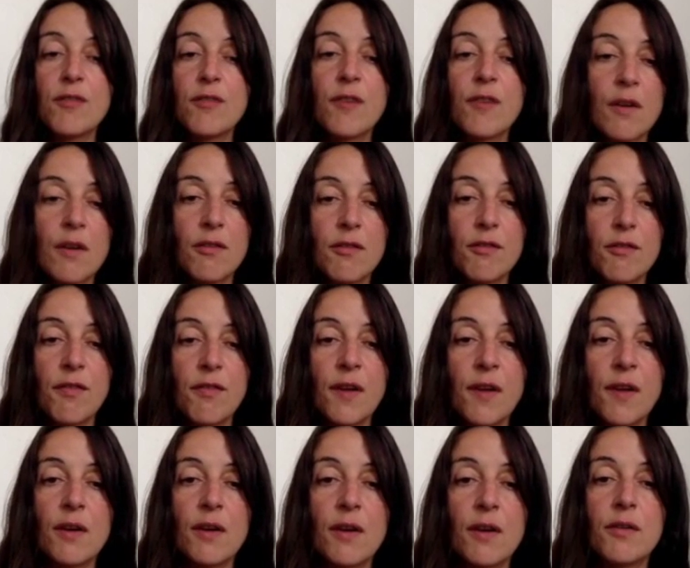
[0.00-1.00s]
very,
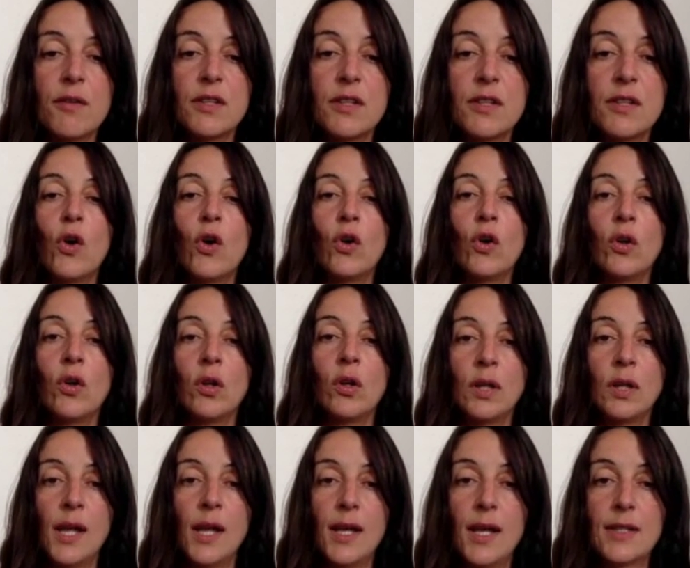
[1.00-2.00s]
very
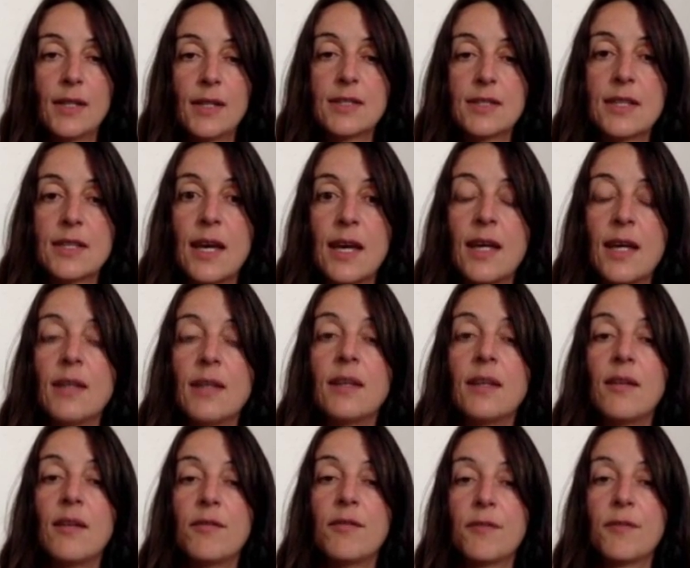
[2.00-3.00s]
small
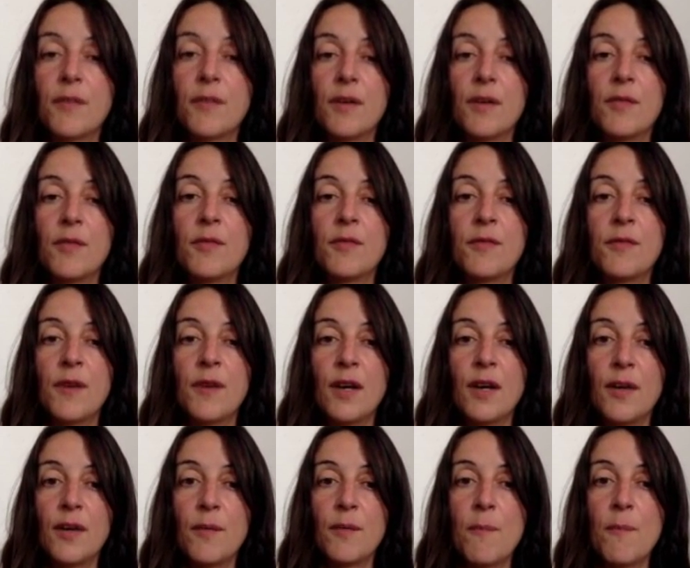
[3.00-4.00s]
scale of
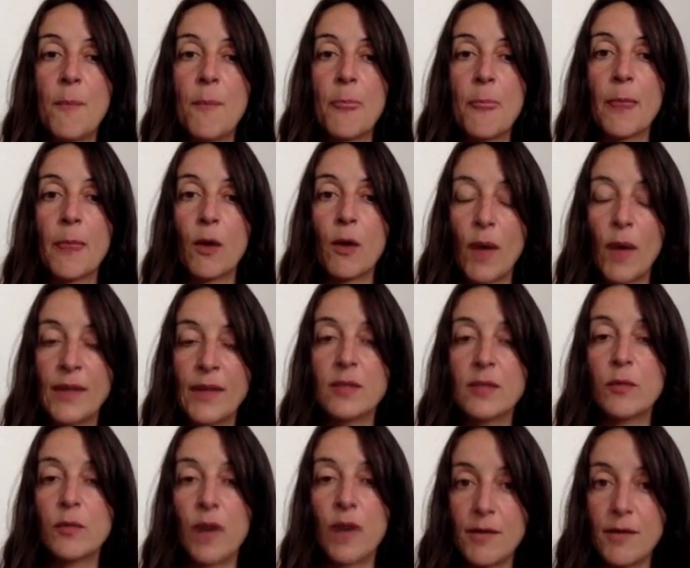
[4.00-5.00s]

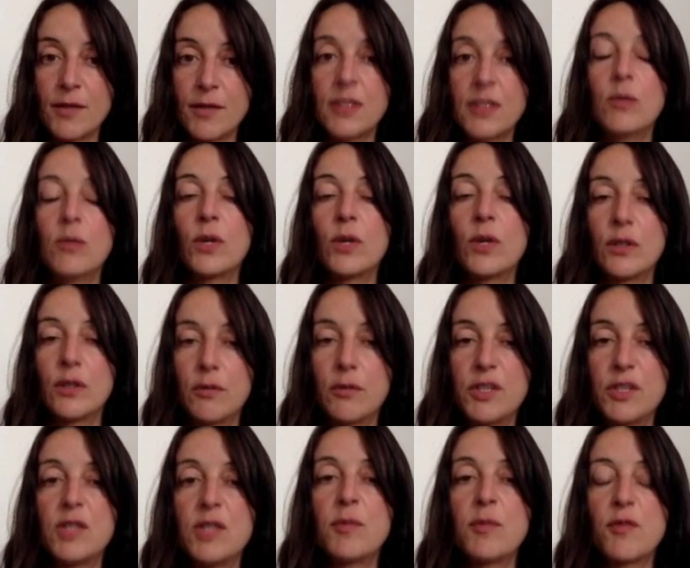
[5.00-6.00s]
quantum gravity, where the
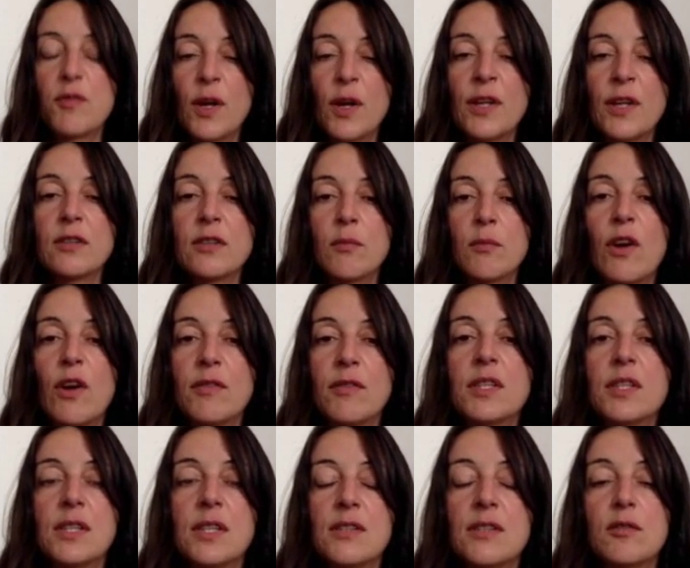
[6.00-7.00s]
regime of quantum
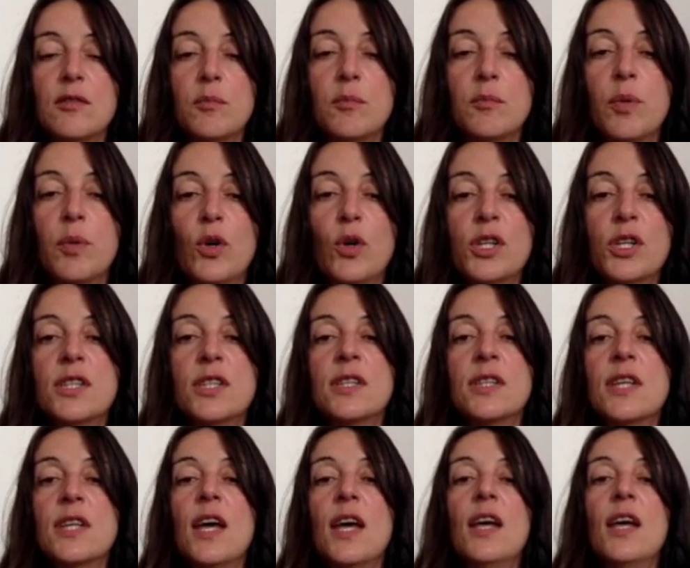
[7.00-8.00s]
gravity is
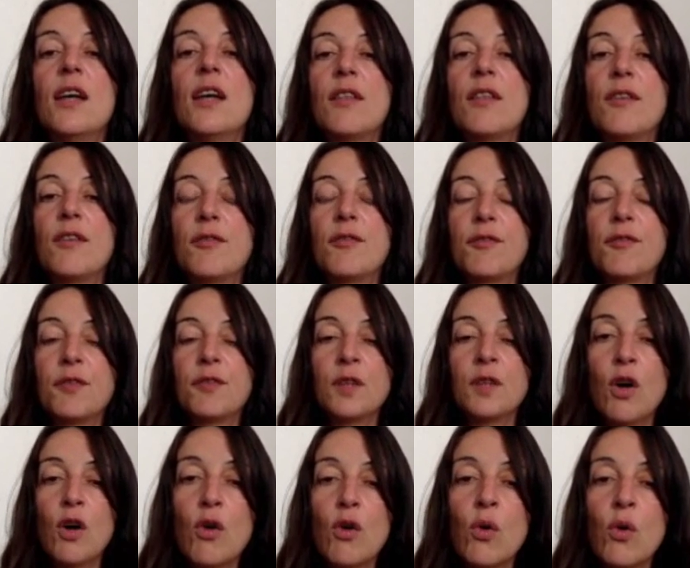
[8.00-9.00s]
important. The
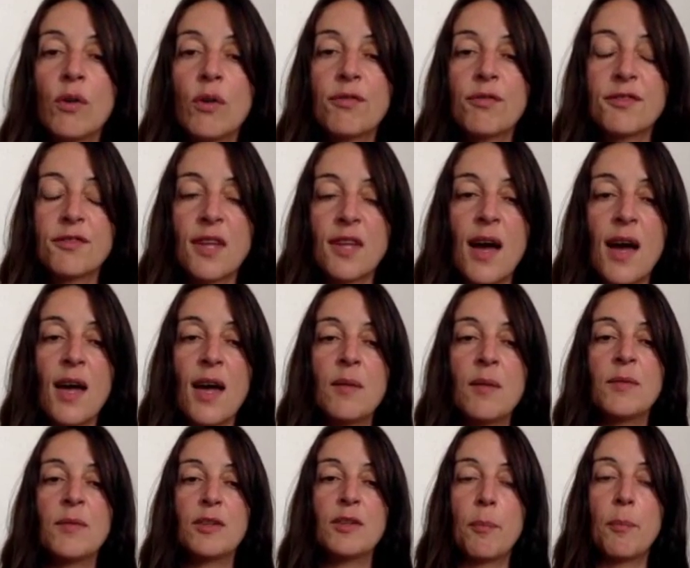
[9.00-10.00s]
flow of
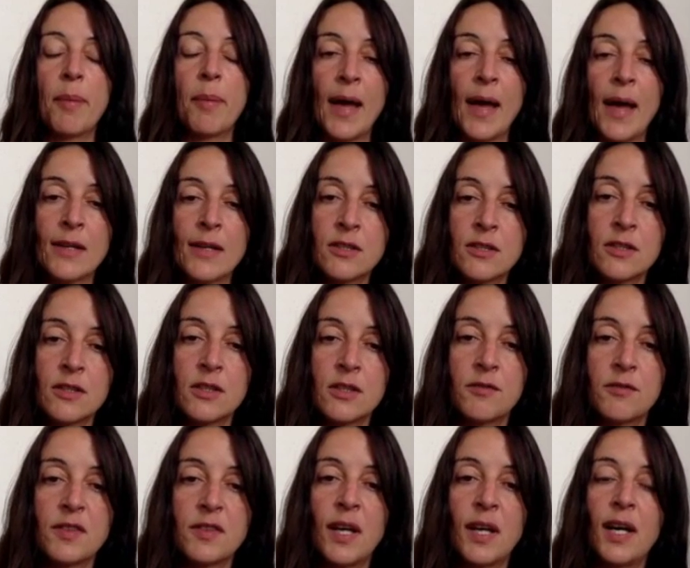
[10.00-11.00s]
time, the passage
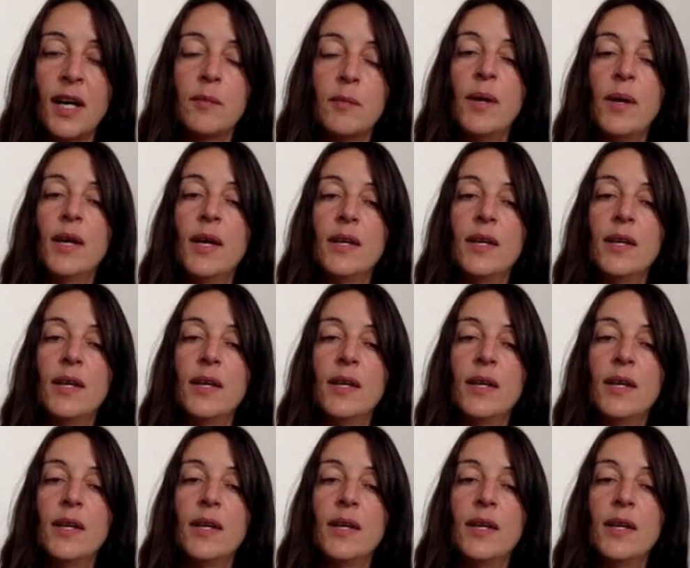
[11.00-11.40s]
of time